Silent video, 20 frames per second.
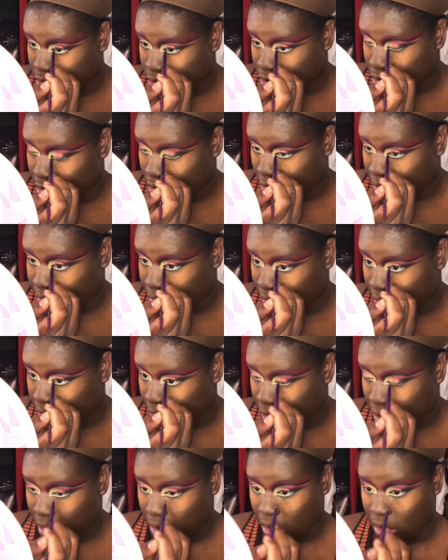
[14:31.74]
sharpen
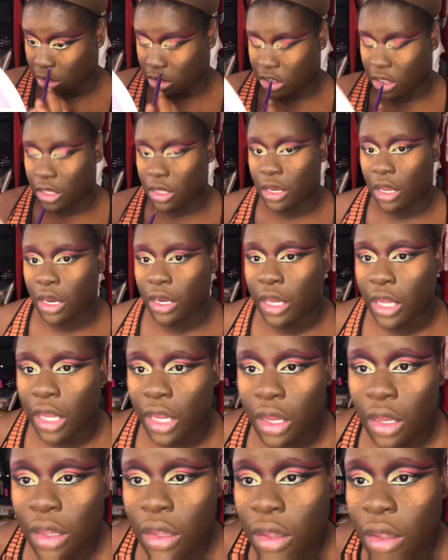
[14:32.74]
it just like that.
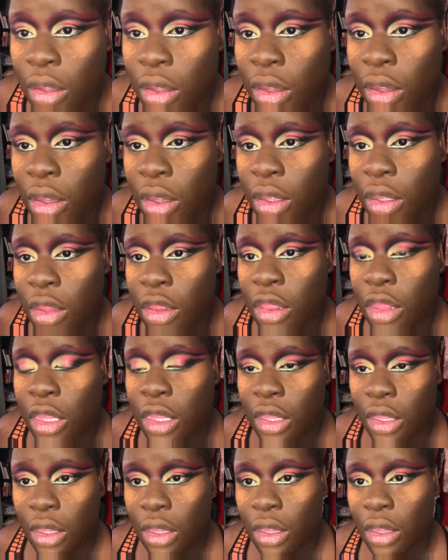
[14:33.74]

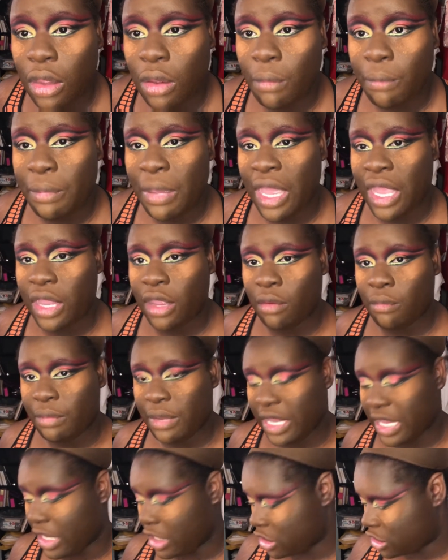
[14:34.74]
See? Bam,
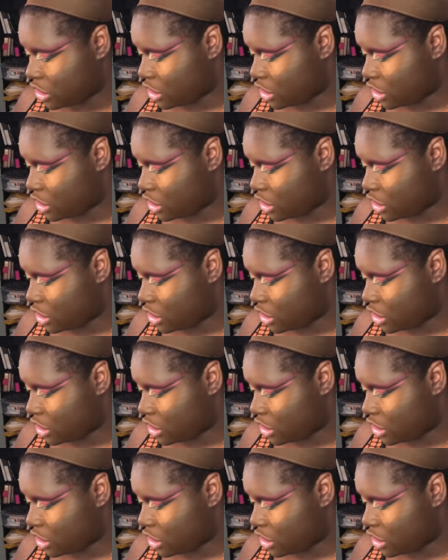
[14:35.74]
bitch.